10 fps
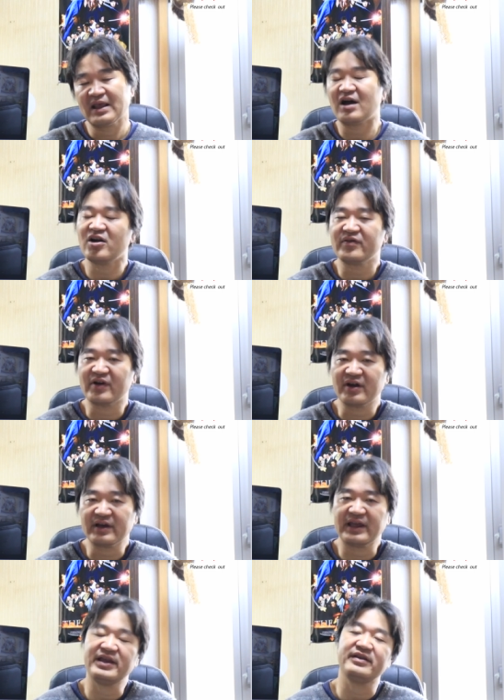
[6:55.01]
However,
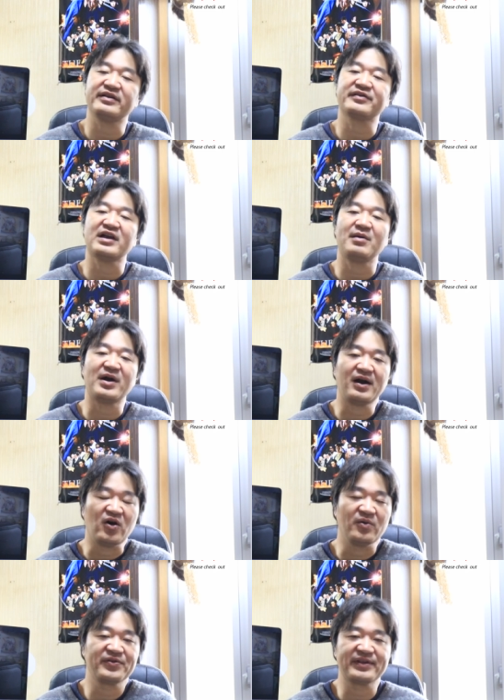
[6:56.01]
in the summer
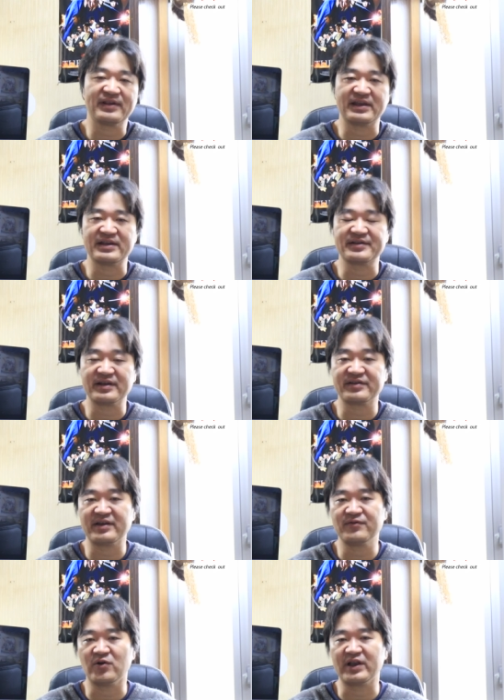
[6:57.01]
of
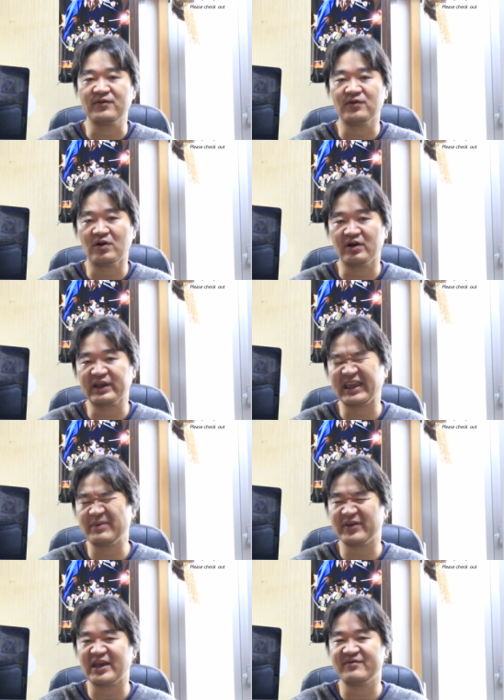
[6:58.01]
1644, he
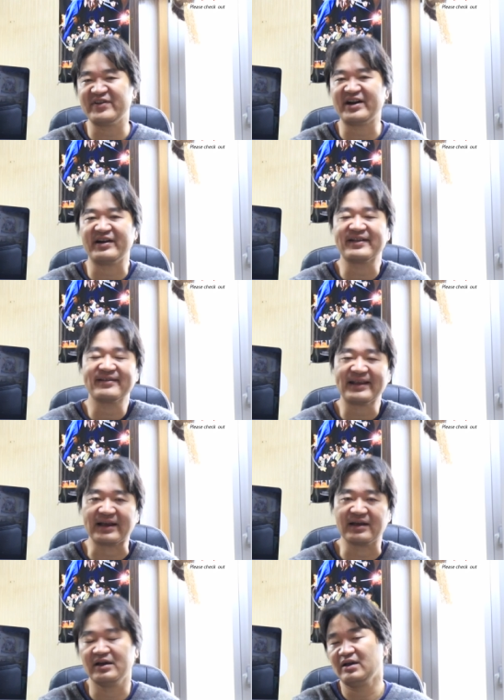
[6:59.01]
became very
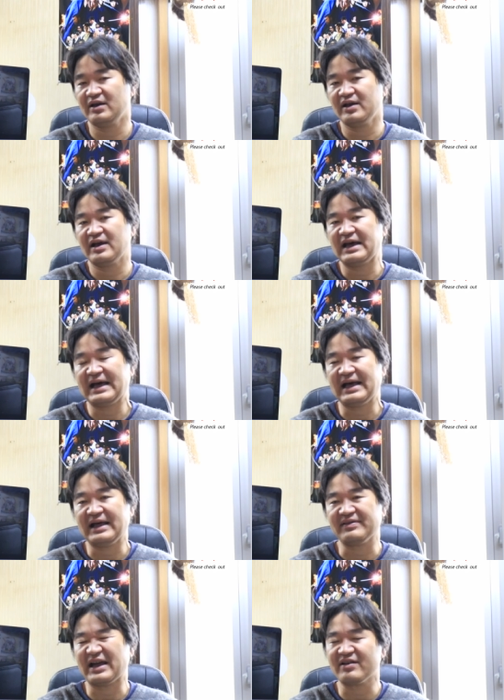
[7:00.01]
sick,
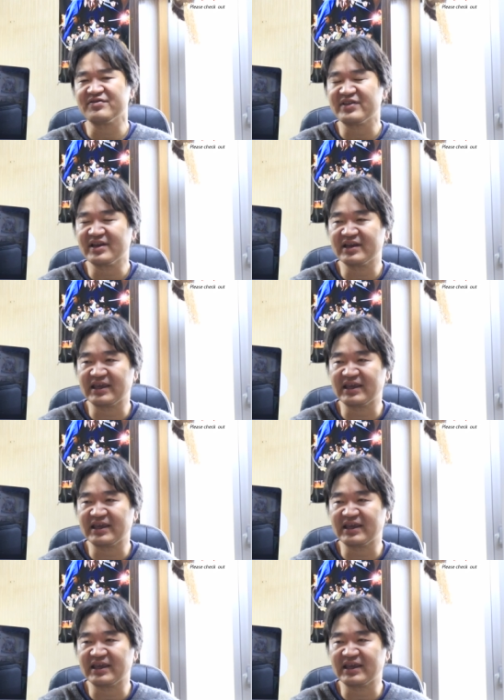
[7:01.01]
and I don't think